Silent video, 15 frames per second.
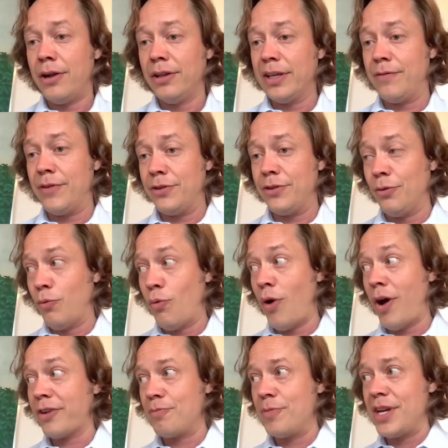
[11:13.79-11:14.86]
You'll
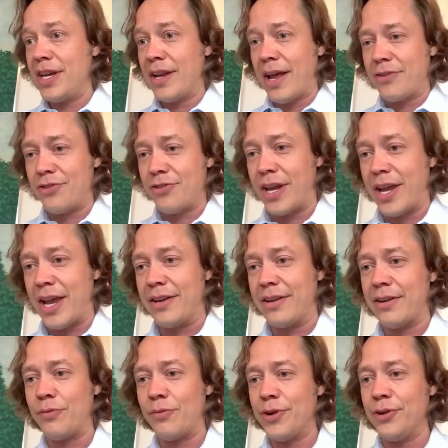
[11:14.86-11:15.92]
watch me get educated
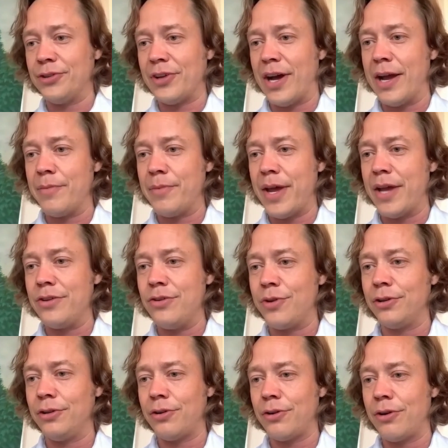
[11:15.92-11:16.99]
in real time, and you
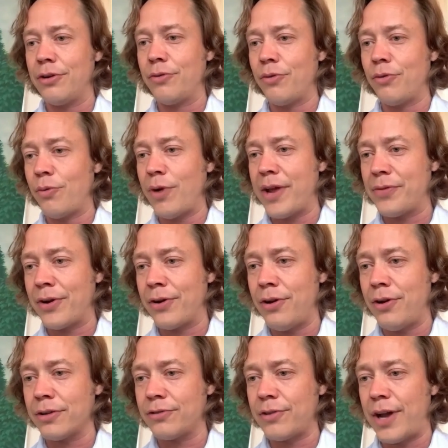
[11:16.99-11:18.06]
can learn right there
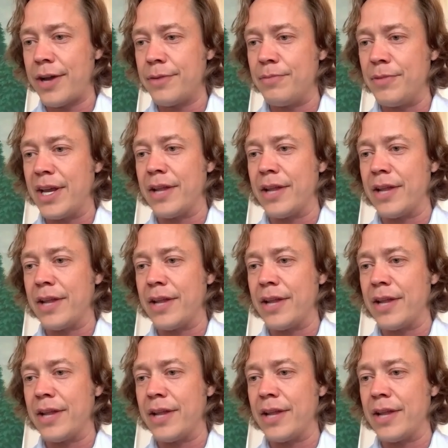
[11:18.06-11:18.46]
alongside me.